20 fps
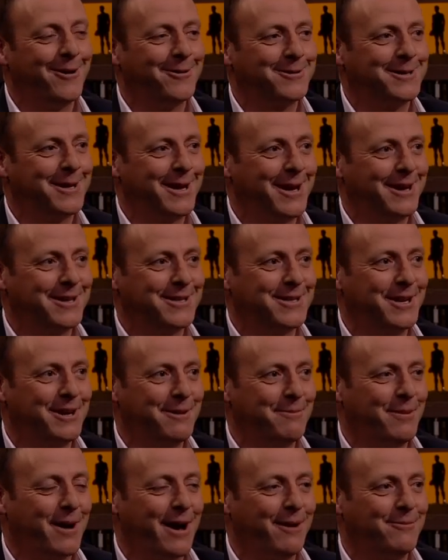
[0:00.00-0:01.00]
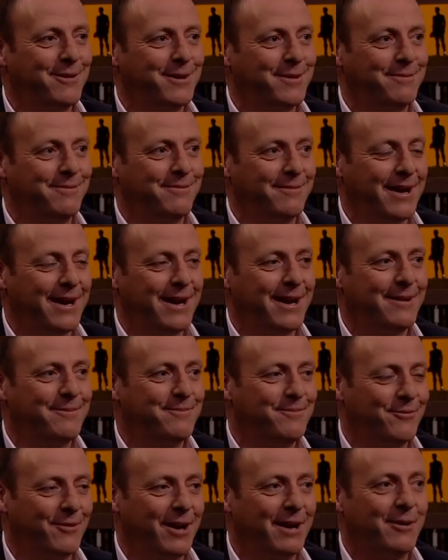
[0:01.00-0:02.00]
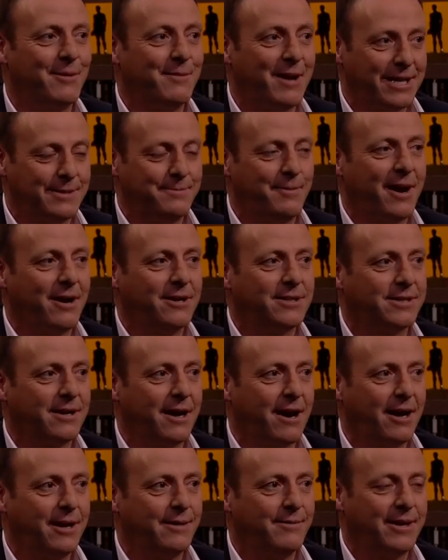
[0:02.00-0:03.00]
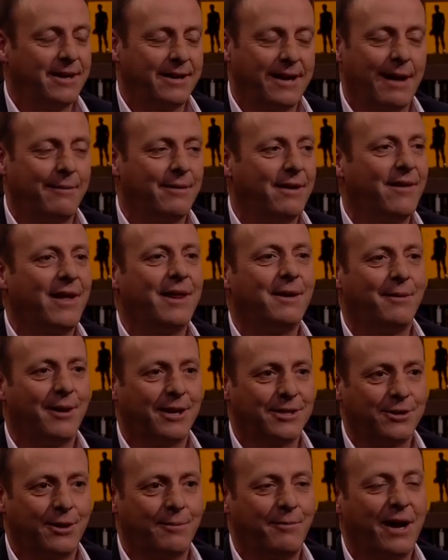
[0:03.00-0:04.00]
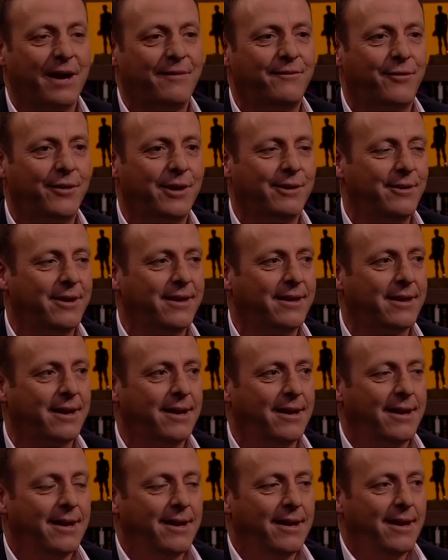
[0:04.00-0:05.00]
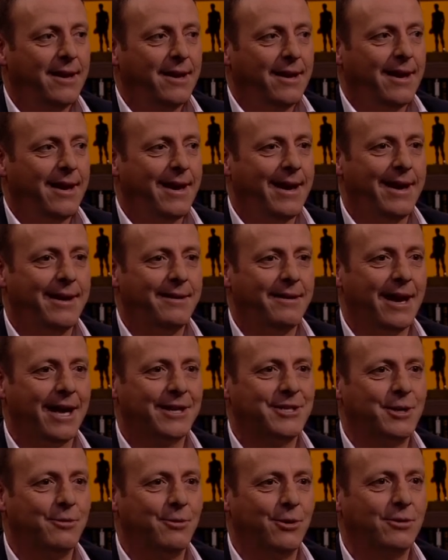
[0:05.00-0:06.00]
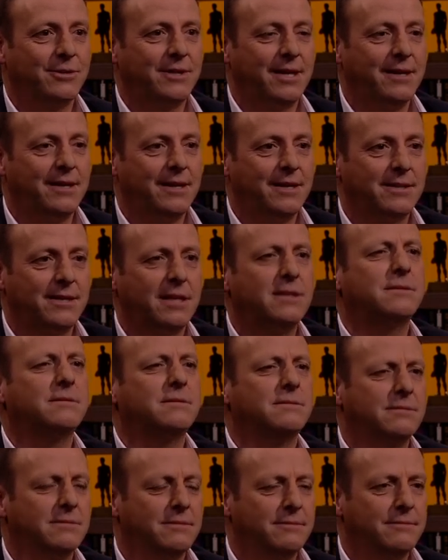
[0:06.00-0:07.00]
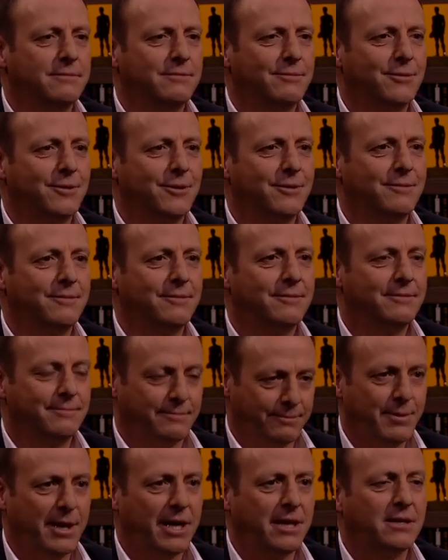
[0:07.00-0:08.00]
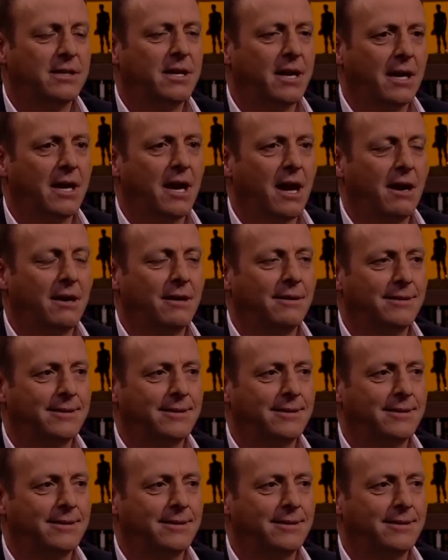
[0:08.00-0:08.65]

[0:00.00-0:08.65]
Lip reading: I was actually at a pub with one of my mates, Barry Stoneham, and a couple of other blokes I played footy with. And Hutchie walked in and he says, Pickers, how you going?